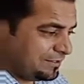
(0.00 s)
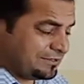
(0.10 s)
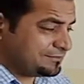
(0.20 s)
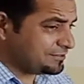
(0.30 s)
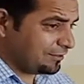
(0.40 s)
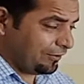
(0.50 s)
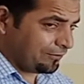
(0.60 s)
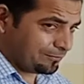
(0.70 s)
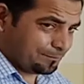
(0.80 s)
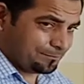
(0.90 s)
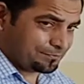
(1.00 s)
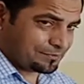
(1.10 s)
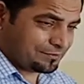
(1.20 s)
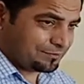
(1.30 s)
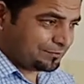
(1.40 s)
is alone,
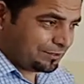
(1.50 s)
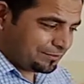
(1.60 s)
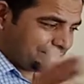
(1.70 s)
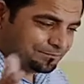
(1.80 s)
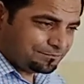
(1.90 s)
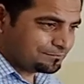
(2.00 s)
not